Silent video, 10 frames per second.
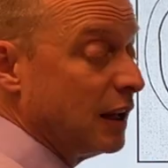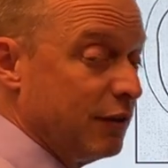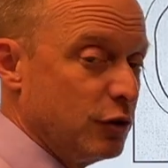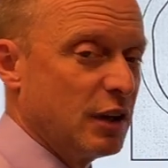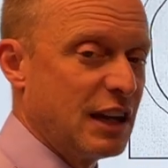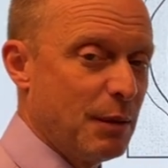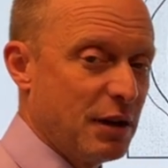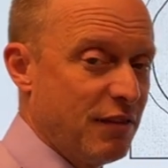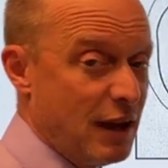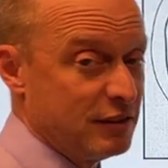if you can count by
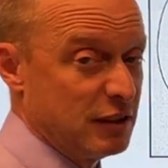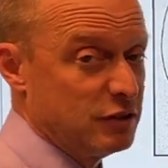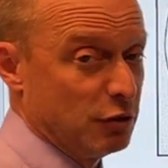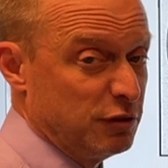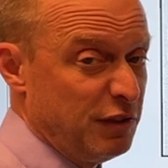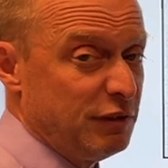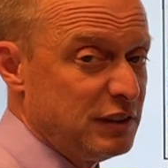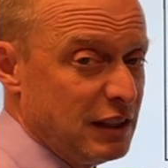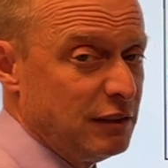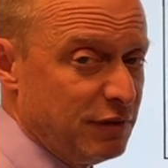5s. So it's
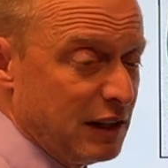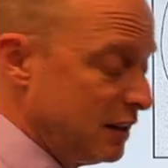15 feet